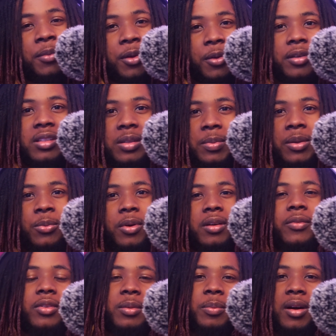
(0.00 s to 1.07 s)
going to be one
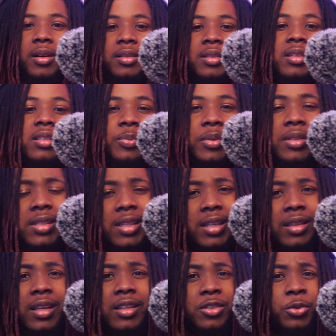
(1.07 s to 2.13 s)
of the participants in
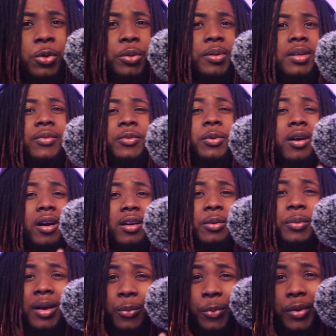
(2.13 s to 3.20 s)
that tournament. If you are
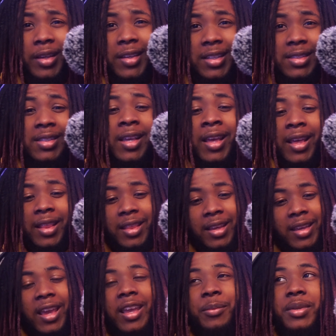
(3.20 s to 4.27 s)
unaware, what is the
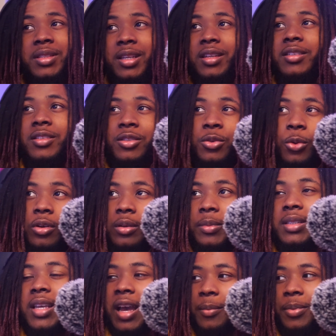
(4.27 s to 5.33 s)
Gamers 8 tournament
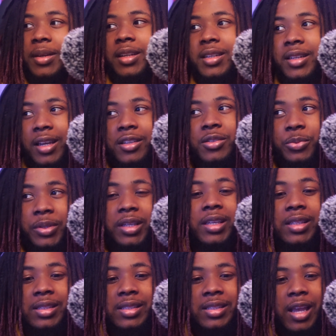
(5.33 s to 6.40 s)
happening next week
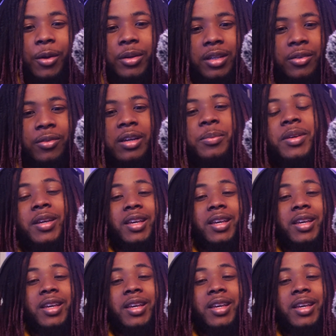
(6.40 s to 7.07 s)
in Saudi Arabia?